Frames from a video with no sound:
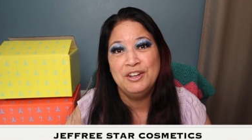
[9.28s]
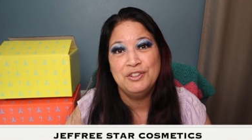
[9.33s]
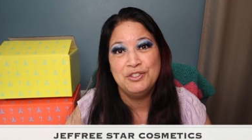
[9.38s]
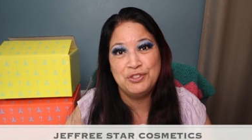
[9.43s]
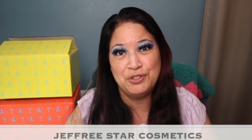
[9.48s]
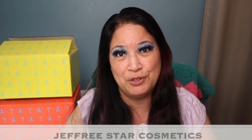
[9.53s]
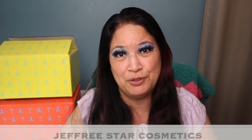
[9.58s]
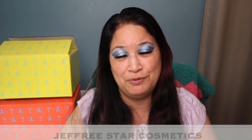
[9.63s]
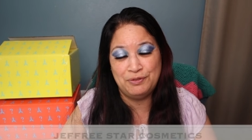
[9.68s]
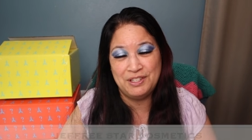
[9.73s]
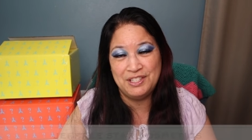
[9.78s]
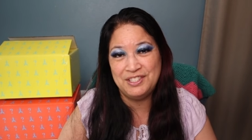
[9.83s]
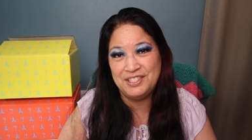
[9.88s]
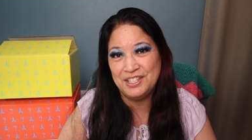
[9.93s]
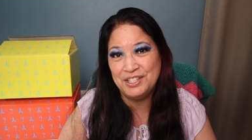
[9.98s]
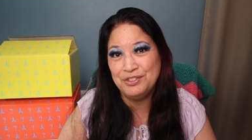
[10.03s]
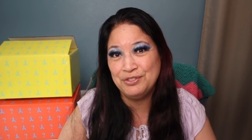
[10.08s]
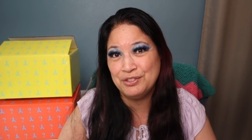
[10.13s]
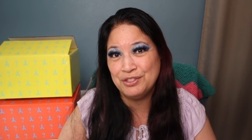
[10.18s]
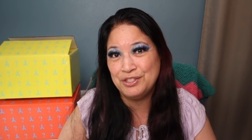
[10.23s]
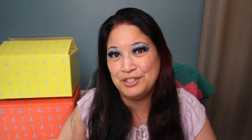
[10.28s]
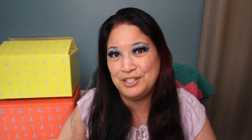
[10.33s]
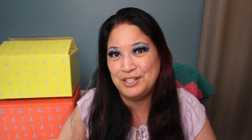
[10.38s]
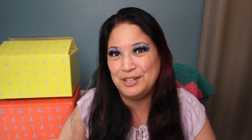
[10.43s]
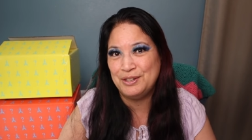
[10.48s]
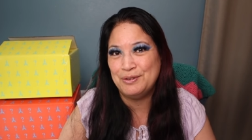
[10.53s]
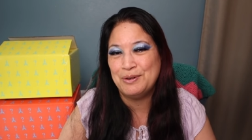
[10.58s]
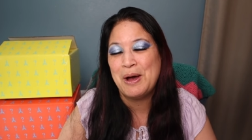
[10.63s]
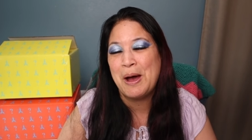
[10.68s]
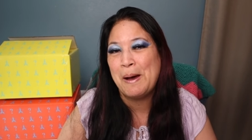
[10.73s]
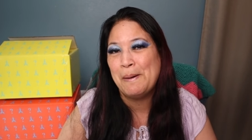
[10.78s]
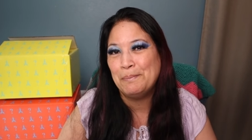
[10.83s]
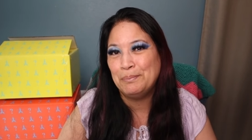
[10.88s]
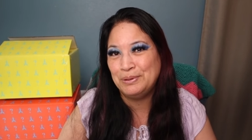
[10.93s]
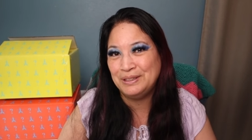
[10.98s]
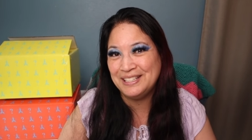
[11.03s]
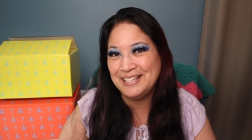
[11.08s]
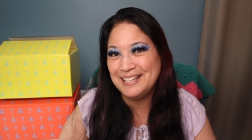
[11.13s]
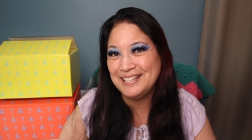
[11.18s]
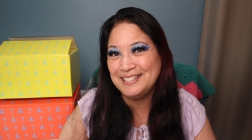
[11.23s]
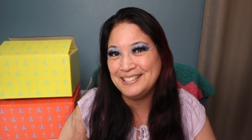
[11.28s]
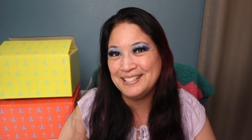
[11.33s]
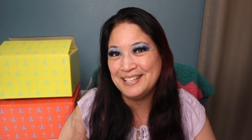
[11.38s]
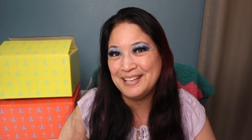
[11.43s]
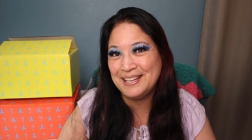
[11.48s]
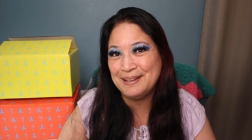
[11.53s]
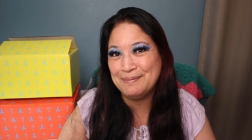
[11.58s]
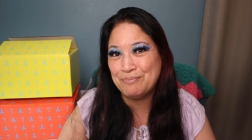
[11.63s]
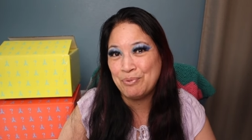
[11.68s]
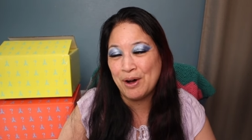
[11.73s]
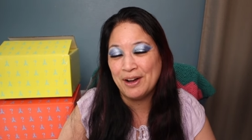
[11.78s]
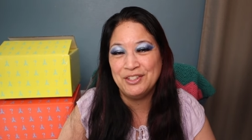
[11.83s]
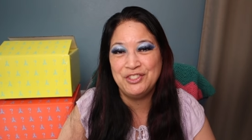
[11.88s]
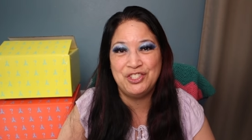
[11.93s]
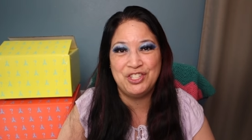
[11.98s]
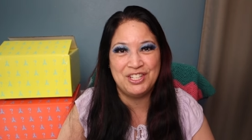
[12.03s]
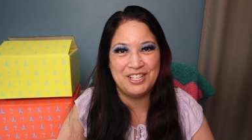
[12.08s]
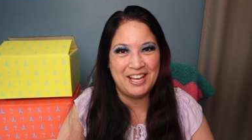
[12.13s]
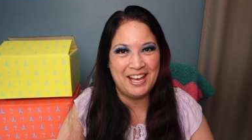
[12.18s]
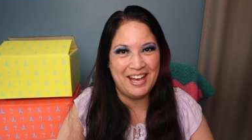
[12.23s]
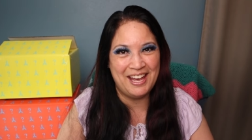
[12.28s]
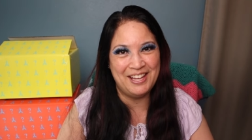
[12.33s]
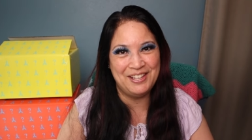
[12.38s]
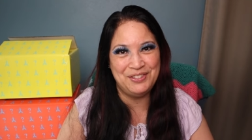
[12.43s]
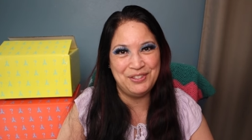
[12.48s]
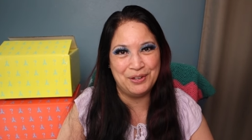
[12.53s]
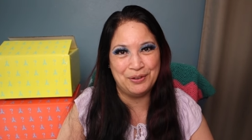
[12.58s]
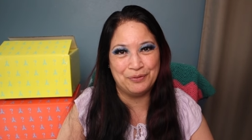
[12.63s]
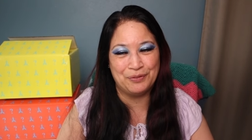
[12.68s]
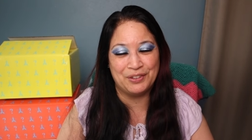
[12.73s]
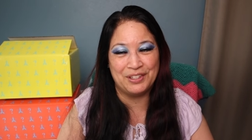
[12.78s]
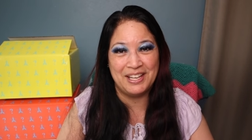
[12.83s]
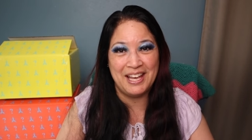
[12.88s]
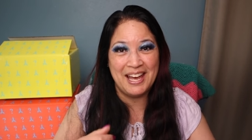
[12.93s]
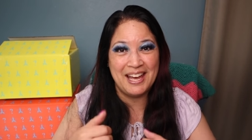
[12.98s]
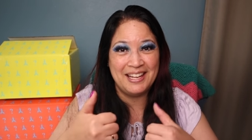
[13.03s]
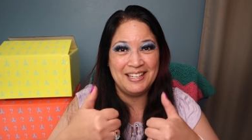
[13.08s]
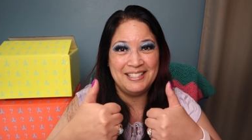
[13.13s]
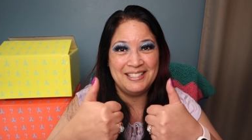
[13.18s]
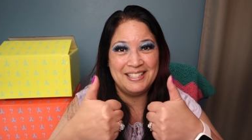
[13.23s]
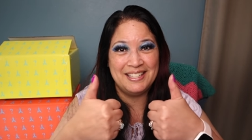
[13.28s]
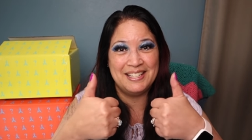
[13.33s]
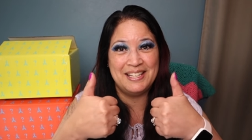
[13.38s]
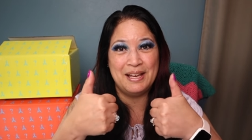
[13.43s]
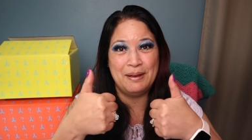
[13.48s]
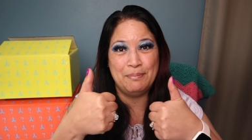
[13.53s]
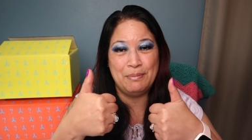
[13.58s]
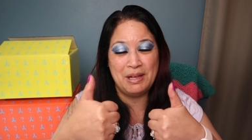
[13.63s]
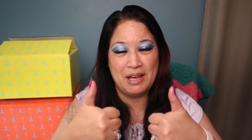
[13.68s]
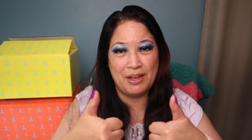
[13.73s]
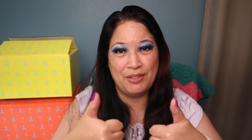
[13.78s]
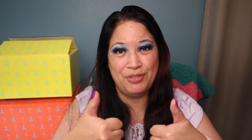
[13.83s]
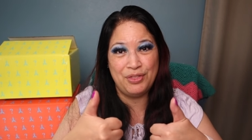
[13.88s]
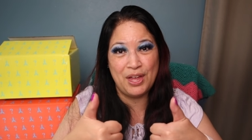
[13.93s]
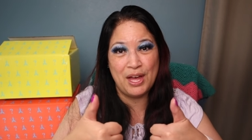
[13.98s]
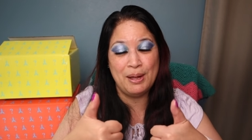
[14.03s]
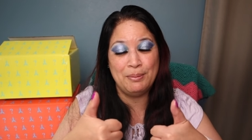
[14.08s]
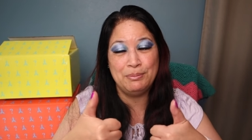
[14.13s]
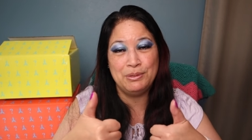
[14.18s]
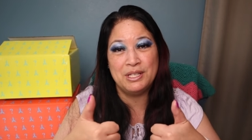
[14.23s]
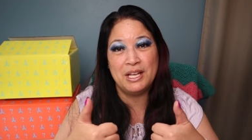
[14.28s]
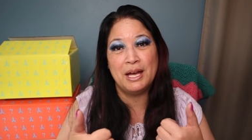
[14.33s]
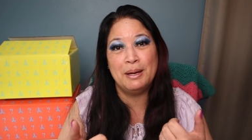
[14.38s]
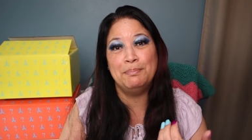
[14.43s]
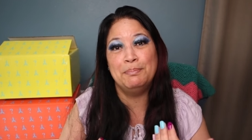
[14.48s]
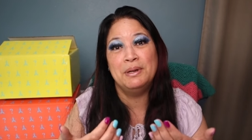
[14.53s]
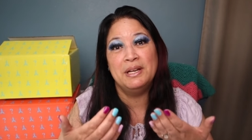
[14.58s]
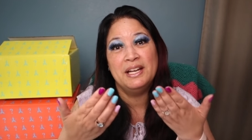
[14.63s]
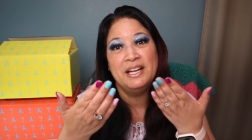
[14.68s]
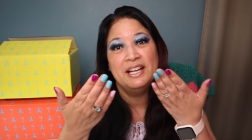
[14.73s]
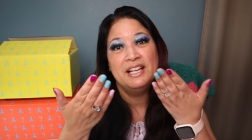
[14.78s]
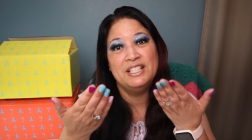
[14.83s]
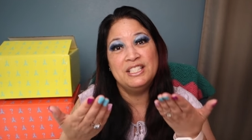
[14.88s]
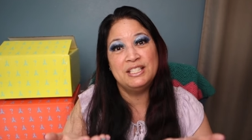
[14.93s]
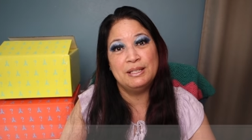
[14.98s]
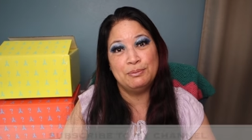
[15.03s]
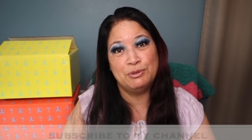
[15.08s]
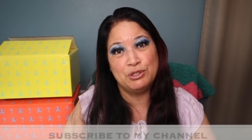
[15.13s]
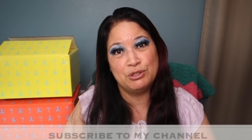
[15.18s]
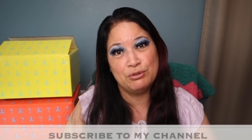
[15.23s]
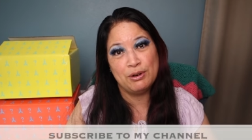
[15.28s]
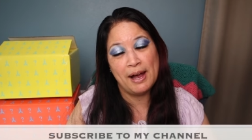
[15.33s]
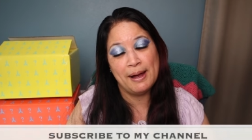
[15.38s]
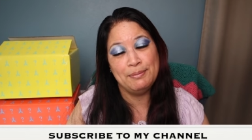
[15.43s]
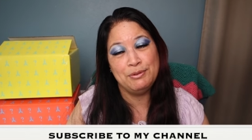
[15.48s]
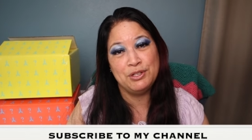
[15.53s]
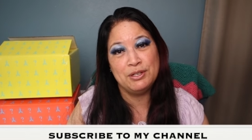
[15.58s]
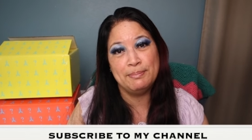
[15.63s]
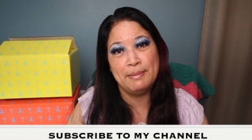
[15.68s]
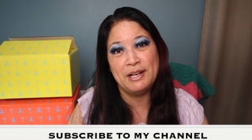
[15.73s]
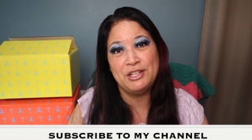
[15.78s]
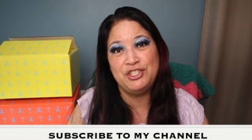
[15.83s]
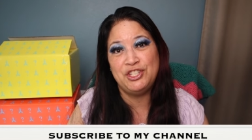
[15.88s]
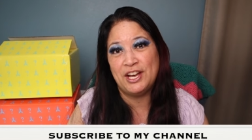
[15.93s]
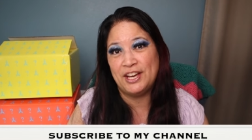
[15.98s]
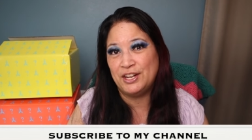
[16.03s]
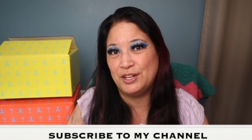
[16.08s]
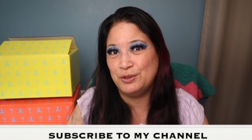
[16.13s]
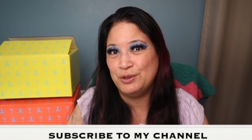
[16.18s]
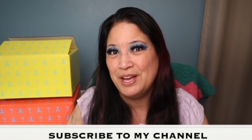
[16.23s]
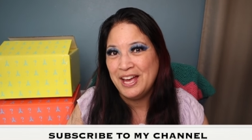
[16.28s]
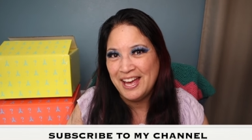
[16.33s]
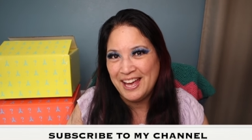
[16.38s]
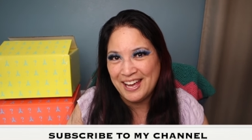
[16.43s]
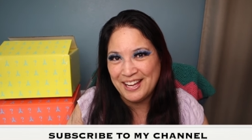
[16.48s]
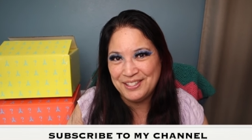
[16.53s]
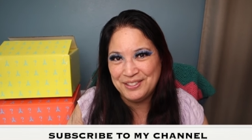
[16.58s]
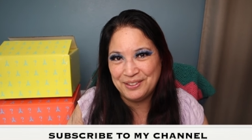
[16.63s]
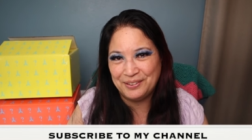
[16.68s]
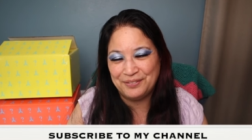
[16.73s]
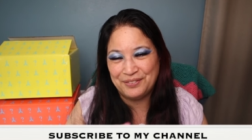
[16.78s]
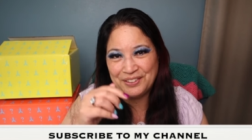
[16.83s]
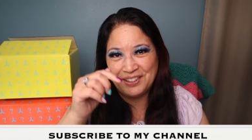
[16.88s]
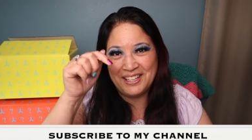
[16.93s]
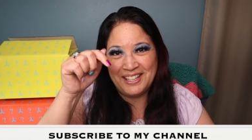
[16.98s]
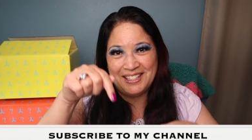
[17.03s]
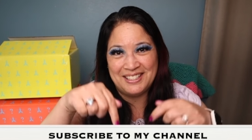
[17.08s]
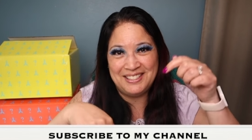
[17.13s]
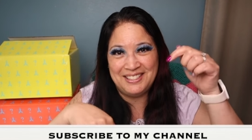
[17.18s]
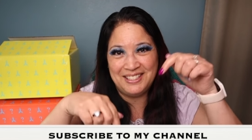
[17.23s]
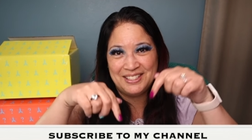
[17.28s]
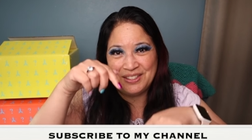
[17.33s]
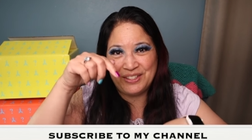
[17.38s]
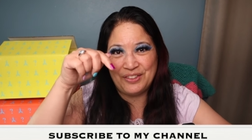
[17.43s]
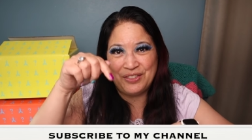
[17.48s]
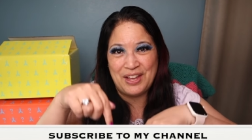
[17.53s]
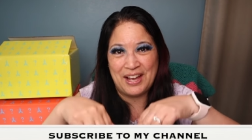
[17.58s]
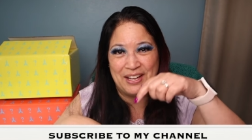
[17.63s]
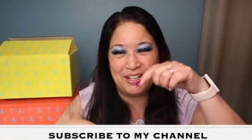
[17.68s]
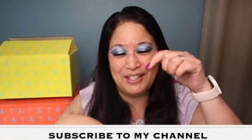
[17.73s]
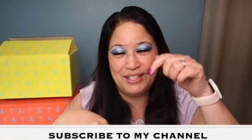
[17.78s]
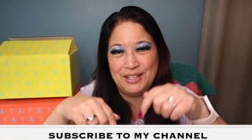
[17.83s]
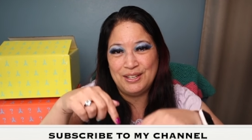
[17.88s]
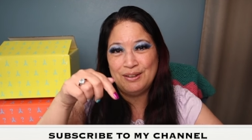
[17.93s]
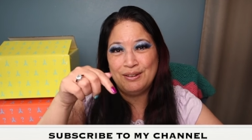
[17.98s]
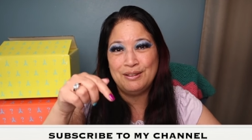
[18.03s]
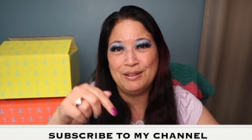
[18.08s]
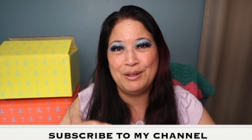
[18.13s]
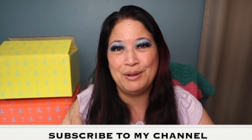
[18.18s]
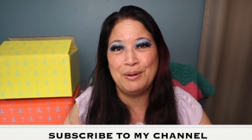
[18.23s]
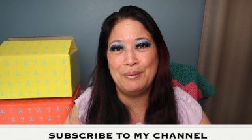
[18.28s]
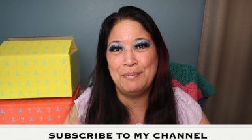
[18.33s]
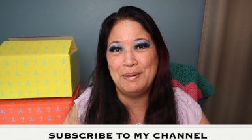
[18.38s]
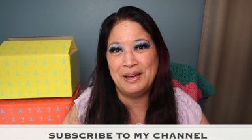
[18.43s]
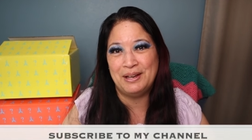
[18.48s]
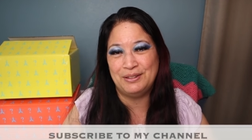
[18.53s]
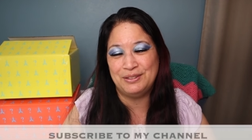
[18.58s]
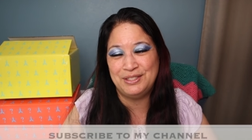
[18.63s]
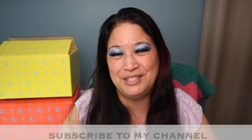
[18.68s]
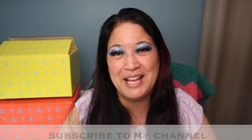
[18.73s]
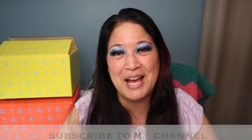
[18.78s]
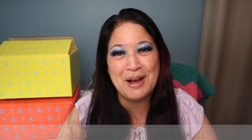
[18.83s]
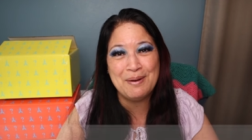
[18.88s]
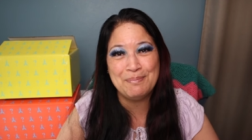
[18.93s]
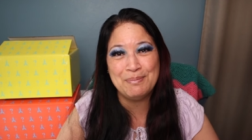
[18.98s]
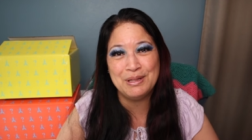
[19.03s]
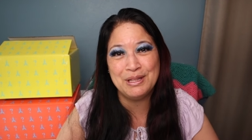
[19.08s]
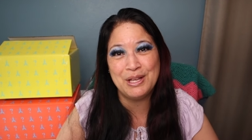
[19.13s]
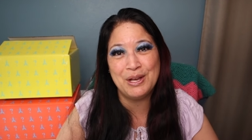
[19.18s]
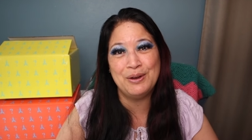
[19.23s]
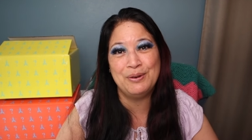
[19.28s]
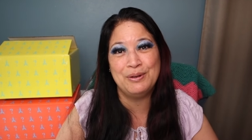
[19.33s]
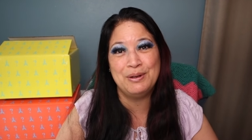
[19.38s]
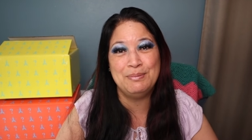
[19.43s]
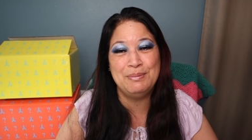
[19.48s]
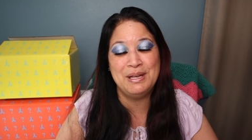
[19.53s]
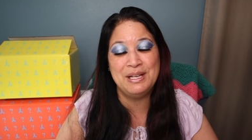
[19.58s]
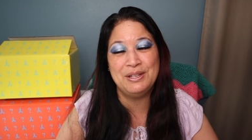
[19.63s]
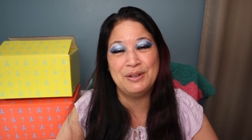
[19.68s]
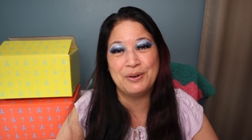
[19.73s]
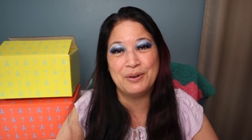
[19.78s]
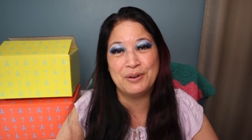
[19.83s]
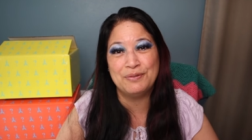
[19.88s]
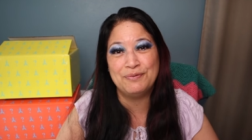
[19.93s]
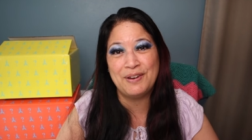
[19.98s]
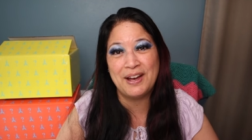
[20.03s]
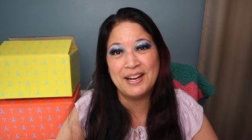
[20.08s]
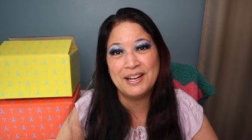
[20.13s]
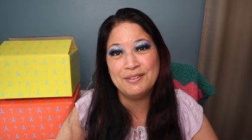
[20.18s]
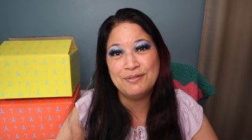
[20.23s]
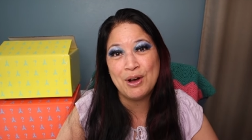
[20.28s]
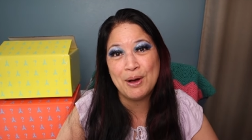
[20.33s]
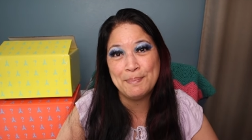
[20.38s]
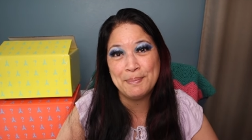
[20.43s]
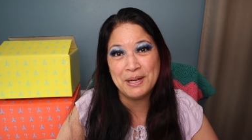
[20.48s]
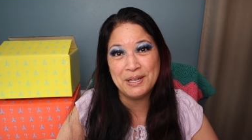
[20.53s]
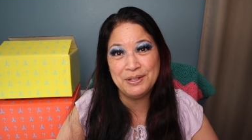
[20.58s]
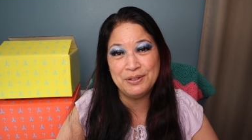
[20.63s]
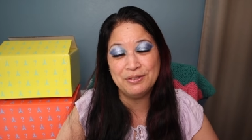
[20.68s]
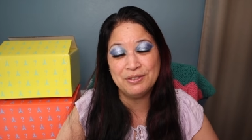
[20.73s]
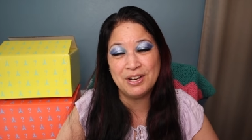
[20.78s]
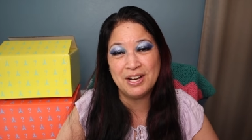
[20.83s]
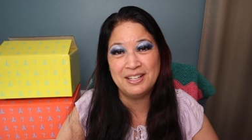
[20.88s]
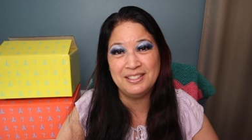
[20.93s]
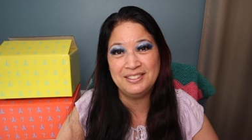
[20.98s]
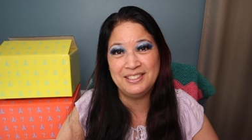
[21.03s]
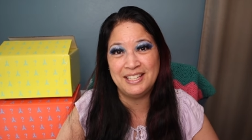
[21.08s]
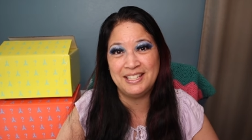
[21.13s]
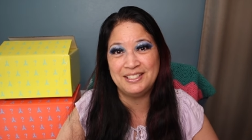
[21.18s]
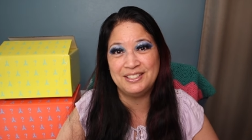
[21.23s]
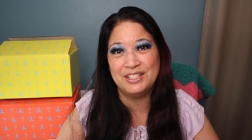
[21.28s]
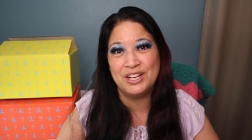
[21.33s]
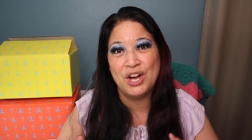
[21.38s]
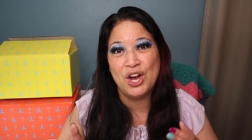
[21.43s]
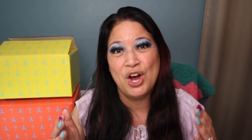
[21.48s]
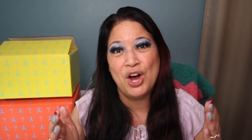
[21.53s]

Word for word: So if this interests you, Please keep watching and don't forget to give me a thumbs up, subscribe to my channel, and don't forget to tickle that cute little bell down below to be notified of all my new content.